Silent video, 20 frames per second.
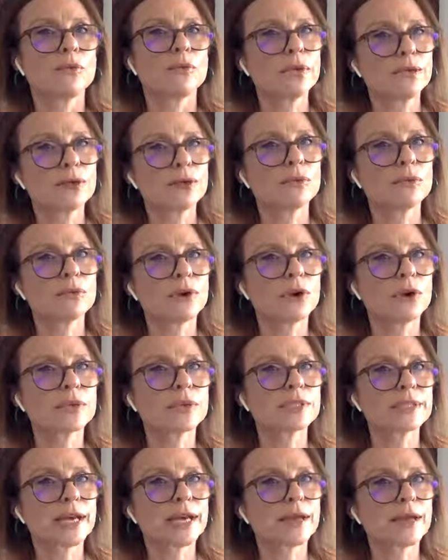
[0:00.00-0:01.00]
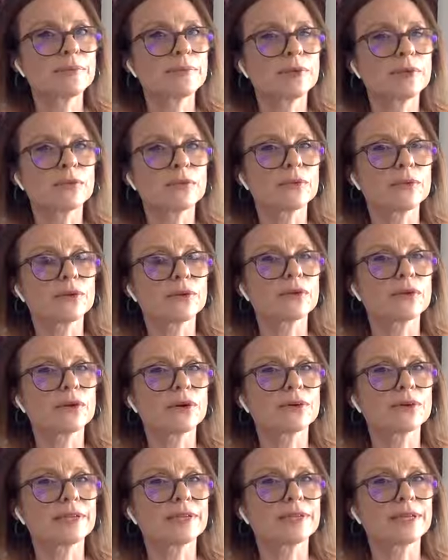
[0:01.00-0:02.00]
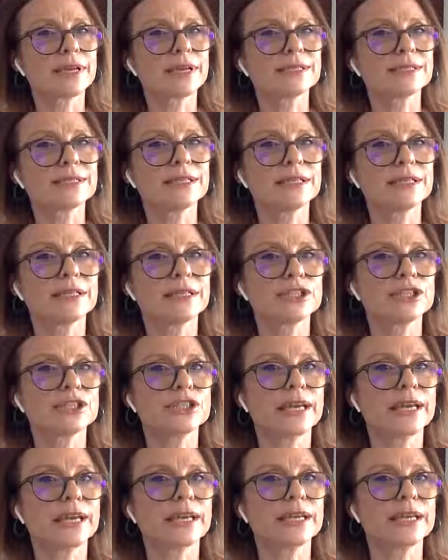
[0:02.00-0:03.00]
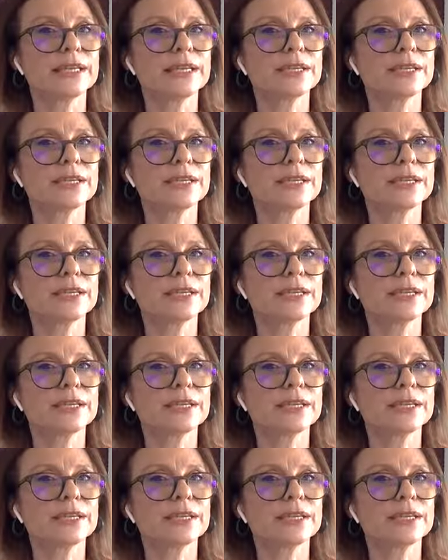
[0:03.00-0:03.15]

We don't know what's happening with COVID-19 each day,